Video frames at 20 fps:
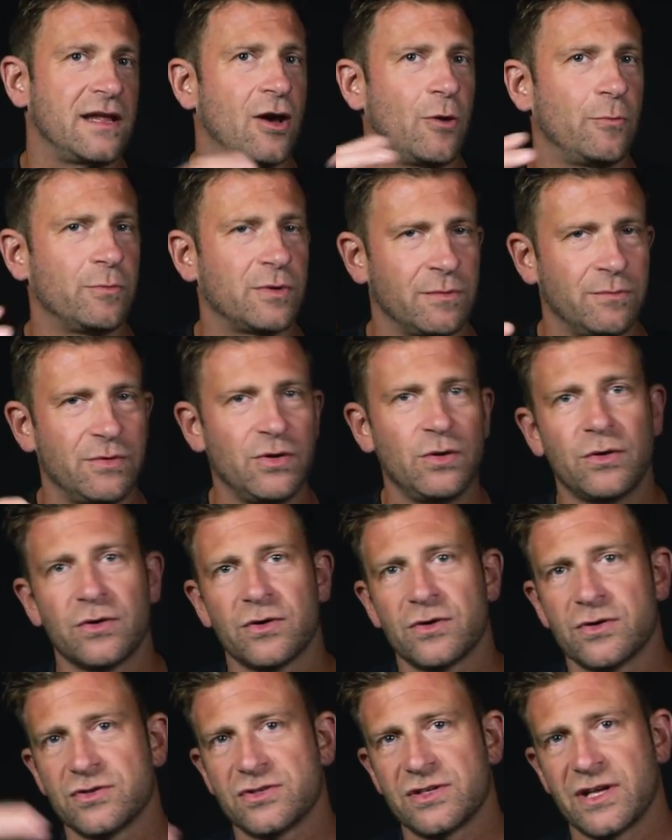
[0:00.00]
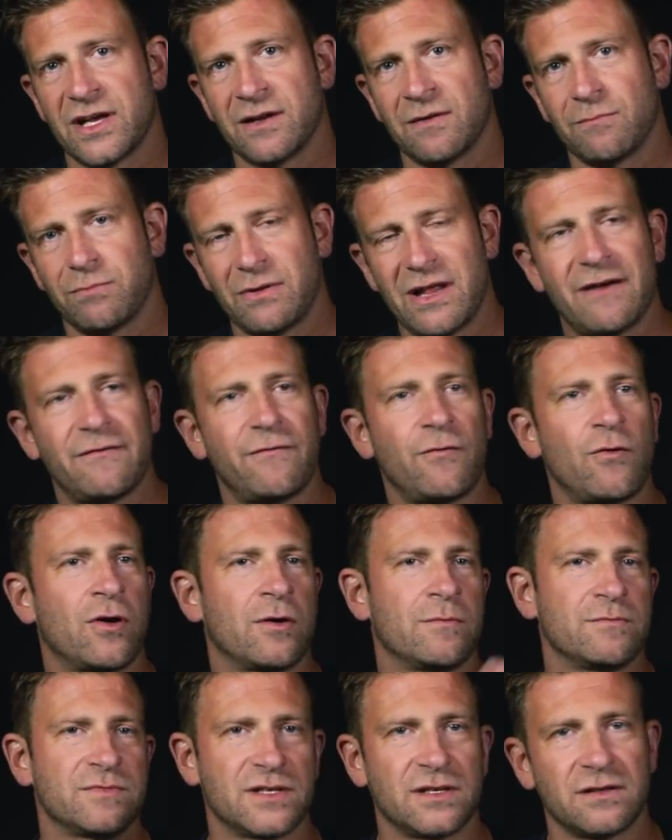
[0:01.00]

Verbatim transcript: help computers and platforms